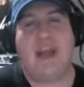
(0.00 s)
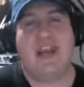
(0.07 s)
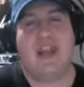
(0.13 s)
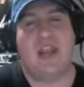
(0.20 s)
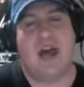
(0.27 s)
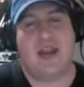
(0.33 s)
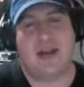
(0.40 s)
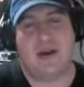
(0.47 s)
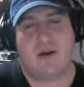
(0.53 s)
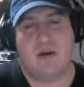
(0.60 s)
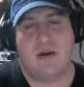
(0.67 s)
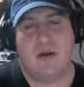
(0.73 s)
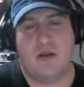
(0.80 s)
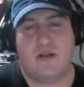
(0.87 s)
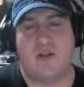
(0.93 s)
lighter
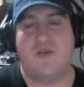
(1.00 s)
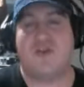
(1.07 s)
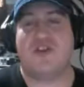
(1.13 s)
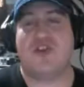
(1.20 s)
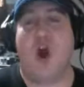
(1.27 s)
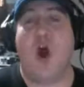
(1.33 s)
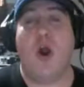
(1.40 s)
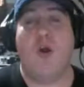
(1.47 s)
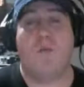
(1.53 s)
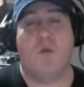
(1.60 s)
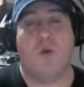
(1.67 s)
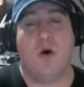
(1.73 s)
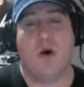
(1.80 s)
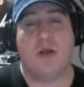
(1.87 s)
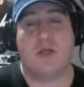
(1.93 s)
to the Charmed
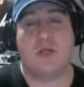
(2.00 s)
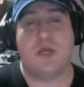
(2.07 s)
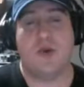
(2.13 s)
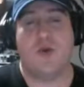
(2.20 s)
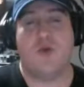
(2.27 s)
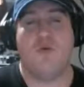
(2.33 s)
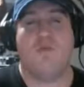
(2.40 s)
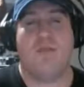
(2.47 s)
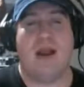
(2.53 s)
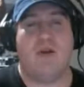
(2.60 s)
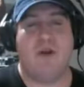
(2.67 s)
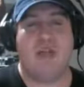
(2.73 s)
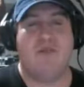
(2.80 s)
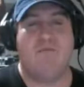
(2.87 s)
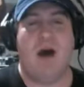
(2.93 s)
ones who
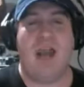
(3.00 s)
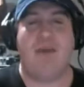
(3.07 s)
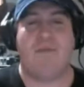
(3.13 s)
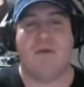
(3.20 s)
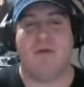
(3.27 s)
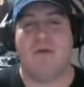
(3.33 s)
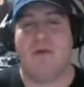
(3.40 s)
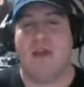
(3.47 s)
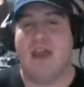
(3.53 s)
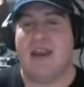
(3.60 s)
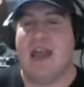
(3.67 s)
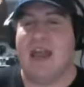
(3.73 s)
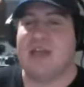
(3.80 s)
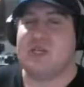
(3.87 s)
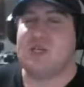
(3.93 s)
marries Piper and
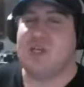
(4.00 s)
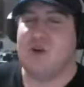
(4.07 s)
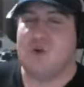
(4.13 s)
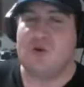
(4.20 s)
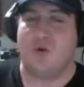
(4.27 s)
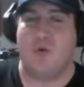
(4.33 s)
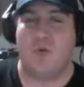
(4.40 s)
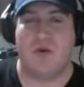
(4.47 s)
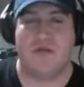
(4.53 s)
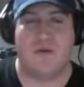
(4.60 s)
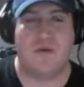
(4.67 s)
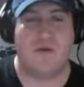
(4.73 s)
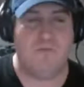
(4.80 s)
has children with her?